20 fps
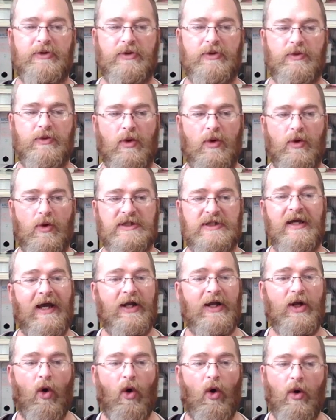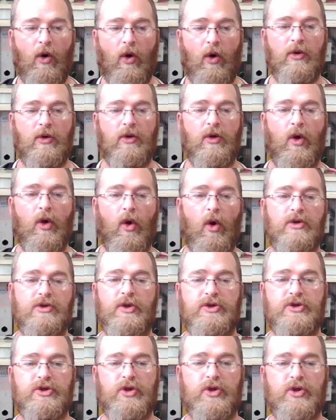and all lords who join
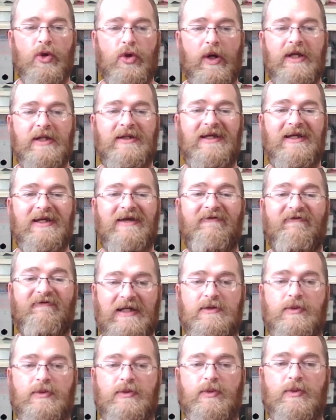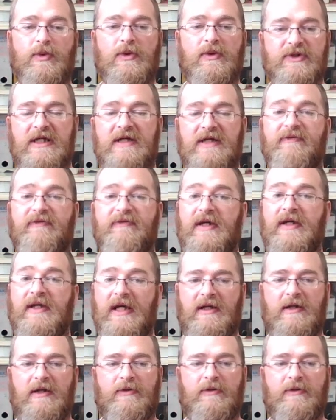the event will receive kingdom rewards.